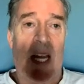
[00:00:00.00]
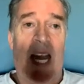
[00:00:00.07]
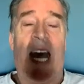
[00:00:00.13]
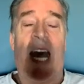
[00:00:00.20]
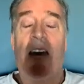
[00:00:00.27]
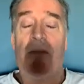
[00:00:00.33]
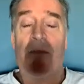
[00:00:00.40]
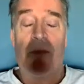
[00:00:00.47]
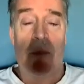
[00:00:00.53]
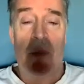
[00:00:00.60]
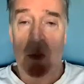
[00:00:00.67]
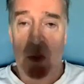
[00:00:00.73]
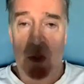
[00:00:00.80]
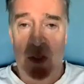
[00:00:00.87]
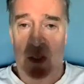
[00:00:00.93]
half
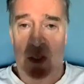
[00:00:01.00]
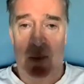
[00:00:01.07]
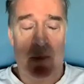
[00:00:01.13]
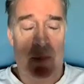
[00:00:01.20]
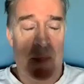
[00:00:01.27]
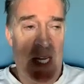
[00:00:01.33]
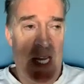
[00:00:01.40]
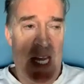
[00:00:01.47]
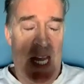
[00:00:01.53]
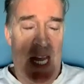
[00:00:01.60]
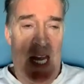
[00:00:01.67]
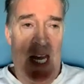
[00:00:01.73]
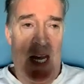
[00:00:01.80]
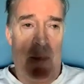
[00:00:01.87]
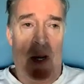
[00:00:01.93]
most of them,
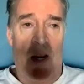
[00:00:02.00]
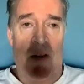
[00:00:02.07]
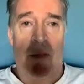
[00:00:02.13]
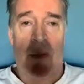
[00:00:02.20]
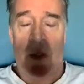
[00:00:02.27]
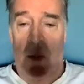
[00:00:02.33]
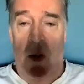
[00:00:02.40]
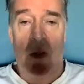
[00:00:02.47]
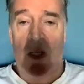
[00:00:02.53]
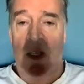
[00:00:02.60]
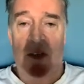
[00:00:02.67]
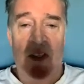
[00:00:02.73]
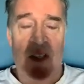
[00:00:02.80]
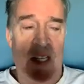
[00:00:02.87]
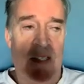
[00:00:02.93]
apart from the Balkan
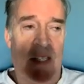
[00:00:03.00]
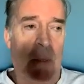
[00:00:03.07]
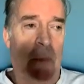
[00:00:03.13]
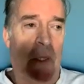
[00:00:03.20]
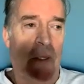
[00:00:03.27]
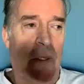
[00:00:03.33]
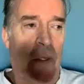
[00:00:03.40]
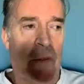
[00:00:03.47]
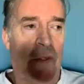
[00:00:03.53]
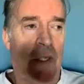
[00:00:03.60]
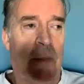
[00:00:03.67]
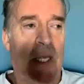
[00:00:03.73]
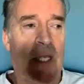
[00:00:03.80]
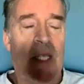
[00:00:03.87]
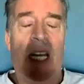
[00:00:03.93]
states like Moldova.
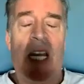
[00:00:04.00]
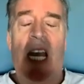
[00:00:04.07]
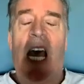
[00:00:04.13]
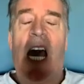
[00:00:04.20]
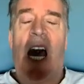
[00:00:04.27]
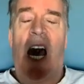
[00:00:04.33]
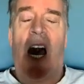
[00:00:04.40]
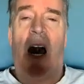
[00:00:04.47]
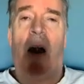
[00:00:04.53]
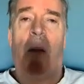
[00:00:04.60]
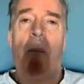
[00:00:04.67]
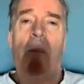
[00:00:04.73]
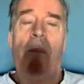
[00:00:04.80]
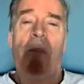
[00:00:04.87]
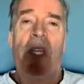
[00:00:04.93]
But
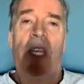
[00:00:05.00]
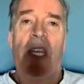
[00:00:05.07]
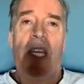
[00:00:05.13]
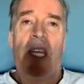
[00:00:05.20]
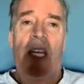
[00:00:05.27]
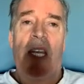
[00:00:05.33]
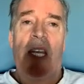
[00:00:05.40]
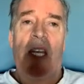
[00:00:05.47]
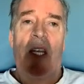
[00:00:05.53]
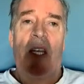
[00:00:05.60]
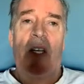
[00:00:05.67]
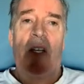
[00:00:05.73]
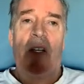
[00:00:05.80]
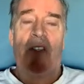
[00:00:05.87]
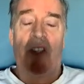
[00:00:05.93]

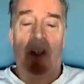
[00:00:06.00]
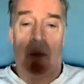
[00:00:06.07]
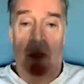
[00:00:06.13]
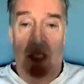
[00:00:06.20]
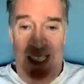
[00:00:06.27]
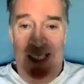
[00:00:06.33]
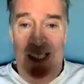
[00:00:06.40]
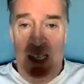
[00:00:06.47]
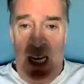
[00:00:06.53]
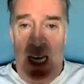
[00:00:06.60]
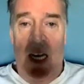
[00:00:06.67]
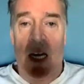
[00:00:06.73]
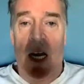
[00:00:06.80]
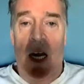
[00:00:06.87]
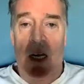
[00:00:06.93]
somebody today
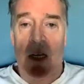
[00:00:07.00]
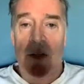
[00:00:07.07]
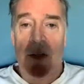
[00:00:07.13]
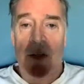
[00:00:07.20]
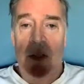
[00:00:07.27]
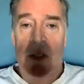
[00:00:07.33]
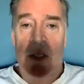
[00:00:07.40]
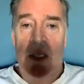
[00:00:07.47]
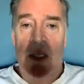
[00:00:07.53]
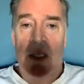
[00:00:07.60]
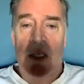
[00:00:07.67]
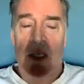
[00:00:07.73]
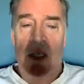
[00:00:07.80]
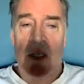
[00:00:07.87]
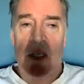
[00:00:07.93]
in Ireland,
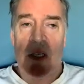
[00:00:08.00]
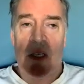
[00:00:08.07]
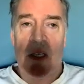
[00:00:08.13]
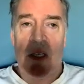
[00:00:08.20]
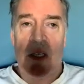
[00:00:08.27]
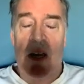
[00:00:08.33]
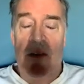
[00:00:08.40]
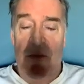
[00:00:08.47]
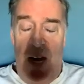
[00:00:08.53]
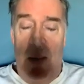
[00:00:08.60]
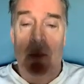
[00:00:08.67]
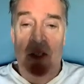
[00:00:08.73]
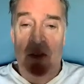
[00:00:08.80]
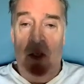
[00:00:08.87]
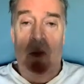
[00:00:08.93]
a
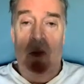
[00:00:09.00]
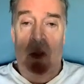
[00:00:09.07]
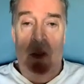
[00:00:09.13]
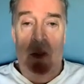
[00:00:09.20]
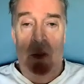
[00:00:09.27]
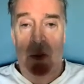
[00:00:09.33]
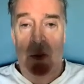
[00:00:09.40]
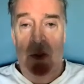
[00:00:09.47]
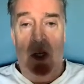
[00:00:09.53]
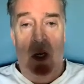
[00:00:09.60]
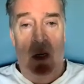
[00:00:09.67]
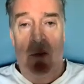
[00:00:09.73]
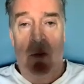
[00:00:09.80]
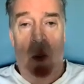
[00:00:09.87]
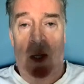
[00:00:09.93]
family is going to lose their
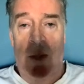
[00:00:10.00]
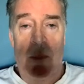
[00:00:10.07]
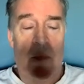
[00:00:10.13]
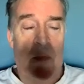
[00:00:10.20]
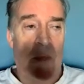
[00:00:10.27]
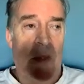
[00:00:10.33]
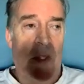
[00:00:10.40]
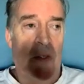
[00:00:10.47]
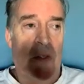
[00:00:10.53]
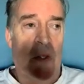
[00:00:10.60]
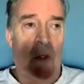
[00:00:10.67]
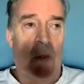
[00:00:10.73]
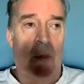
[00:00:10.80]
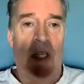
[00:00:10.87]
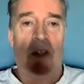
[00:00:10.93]
loved one. There's
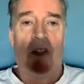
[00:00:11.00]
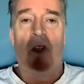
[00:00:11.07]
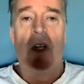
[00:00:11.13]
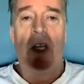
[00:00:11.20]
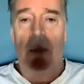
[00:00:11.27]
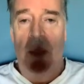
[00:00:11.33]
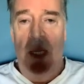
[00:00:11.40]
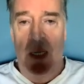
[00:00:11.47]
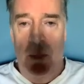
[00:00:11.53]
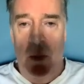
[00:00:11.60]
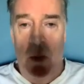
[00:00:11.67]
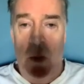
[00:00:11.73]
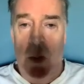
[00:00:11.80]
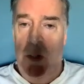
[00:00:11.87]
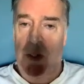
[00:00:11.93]
going to be 3 people
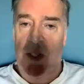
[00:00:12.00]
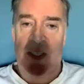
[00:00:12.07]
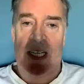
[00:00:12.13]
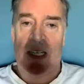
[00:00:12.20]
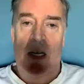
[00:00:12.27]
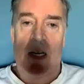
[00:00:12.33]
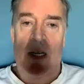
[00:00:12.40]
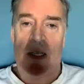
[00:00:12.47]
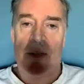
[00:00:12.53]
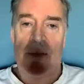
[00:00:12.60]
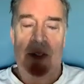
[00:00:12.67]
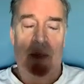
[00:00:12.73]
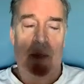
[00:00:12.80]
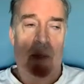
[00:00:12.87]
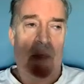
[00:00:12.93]
who are going to take their
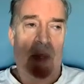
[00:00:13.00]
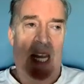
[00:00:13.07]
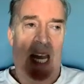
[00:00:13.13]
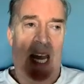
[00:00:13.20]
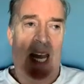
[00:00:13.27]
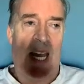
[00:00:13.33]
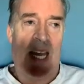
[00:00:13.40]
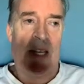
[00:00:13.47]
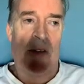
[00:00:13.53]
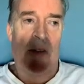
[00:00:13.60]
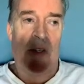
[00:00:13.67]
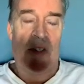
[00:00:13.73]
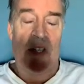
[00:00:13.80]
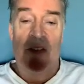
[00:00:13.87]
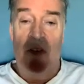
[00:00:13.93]
lives.
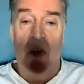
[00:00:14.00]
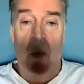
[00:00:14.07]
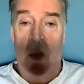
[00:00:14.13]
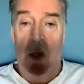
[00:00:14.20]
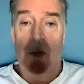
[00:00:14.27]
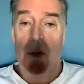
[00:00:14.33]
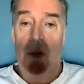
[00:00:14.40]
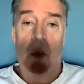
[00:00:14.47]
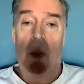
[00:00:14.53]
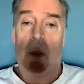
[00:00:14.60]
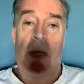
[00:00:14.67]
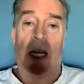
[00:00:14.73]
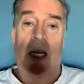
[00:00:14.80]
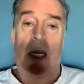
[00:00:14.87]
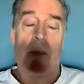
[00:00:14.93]
And it's all got to do with
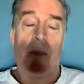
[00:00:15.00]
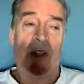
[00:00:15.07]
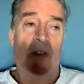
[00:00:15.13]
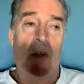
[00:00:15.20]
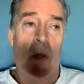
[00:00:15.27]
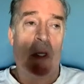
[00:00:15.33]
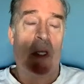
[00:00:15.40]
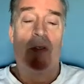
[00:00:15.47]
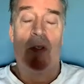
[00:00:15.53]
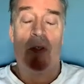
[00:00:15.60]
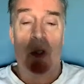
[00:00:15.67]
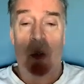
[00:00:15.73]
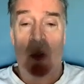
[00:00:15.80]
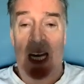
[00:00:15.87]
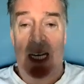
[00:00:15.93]
money. It's all got to
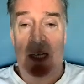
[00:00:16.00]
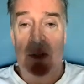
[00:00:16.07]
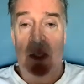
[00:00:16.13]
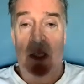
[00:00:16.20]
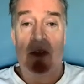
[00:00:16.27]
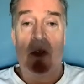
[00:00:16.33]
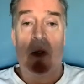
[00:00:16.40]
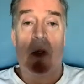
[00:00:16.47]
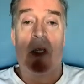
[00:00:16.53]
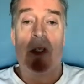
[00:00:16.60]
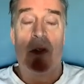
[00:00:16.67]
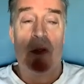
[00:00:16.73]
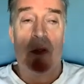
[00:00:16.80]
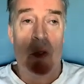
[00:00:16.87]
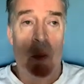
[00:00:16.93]
do with housing. It's all got
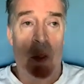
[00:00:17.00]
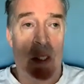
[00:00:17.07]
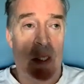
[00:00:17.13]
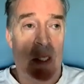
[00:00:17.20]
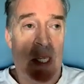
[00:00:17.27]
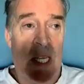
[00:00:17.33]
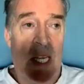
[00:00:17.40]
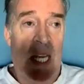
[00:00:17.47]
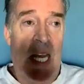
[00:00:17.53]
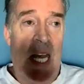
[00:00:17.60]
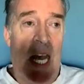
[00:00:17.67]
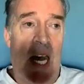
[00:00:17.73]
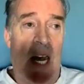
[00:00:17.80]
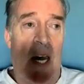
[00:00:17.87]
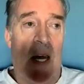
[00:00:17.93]
to do with
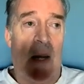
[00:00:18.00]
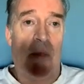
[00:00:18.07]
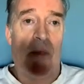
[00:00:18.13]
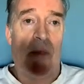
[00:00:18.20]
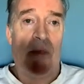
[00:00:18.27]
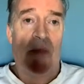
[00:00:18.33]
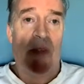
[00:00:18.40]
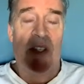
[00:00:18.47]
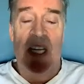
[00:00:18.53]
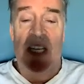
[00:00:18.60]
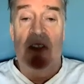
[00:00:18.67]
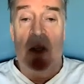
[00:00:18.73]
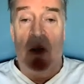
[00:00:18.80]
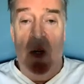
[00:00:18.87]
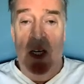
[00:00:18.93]
the
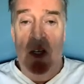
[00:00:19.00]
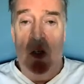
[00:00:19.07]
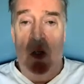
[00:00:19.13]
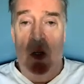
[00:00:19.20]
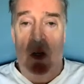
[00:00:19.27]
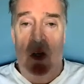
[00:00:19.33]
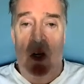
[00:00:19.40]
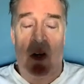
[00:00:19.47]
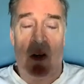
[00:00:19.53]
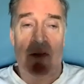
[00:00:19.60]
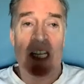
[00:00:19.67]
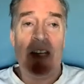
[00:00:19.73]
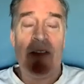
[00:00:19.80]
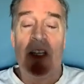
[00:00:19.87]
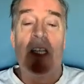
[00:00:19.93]
desecration of
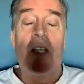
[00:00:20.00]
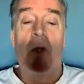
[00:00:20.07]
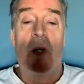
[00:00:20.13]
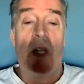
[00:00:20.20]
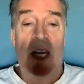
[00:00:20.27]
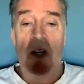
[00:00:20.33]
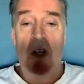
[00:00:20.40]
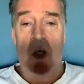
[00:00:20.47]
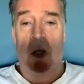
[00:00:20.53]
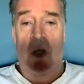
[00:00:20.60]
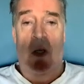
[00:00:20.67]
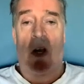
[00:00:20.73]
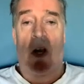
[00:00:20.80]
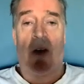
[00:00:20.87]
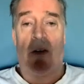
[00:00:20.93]
even the
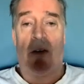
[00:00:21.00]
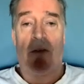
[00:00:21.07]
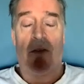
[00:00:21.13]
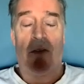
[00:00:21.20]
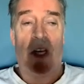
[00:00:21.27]
creation of